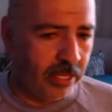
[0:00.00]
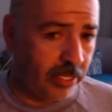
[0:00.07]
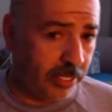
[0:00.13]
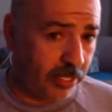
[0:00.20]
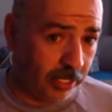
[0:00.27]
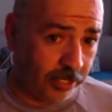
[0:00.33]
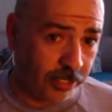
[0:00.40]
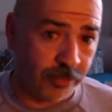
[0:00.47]

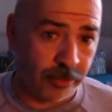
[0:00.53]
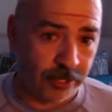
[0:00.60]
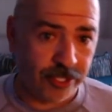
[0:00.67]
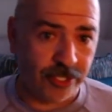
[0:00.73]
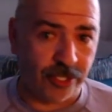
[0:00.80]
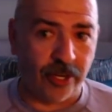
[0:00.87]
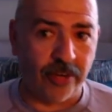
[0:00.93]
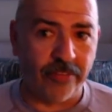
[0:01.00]
customer
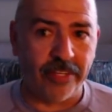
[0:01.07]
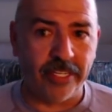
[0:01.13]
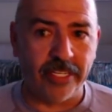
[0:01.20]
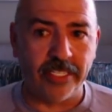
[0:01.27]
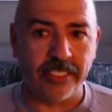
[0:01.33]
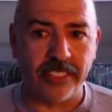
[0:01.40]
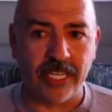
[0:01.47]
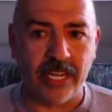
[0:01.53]

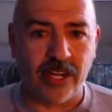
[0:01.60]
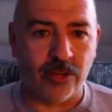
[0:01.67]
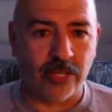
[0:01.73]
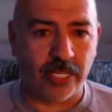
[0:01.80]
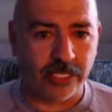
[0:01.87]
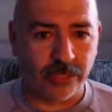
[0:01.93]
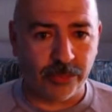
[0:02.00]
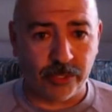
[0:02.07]
service, how
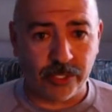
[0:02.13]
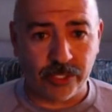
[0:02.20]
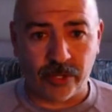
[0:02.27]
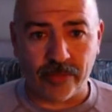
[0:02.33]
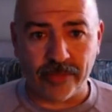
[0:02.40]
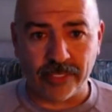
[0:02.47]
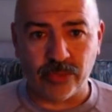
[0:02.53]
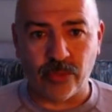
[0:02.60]
customer
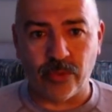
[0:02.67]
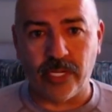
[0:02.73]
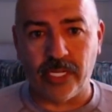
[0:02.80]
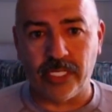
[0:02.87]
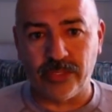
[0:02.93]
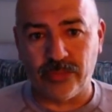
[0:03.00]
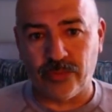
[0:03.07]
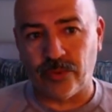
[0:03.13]
service
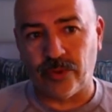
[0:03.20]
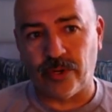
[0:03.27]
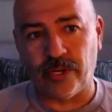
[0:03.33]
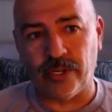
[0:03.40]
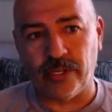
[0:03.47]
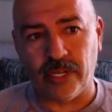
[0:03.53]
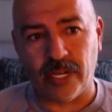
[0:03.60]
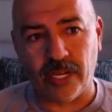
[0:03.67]
was
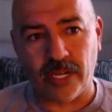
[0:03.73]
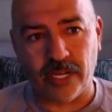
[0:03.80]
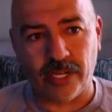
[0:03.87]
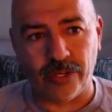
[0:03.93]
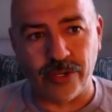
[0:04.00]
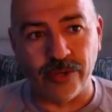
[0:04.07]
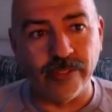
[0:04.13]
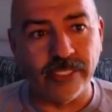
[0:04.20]
for
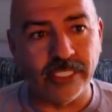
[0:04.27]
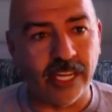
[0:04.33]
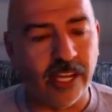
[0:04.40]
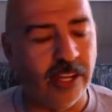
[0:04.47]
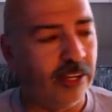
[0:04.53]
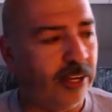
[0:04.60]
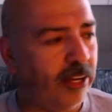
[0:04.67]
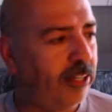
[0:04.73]
new
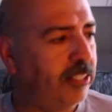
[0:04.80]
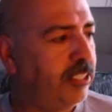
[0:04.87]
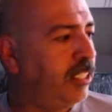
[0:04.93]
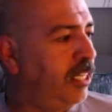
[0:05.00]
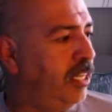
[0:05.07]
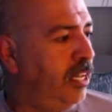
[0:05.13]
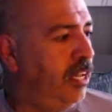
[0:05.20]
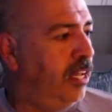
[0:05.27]
sellers,
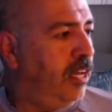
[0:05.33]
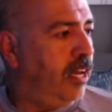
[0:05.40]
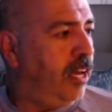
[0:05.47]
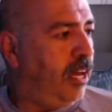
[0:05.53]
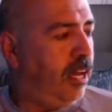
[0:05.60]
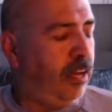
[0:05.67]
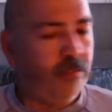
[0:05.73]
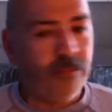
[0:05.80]

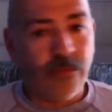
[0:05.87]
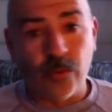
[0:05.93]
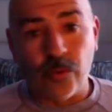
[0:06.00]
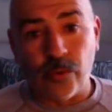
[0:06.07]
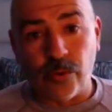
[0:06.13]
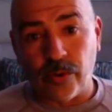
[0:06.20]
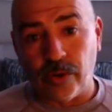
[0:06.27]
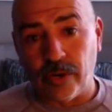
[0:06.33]

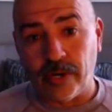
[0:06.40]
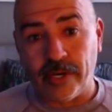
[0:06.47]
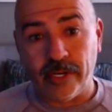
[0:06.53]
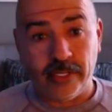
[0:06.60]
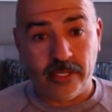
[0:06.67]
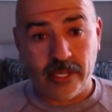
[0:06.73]
for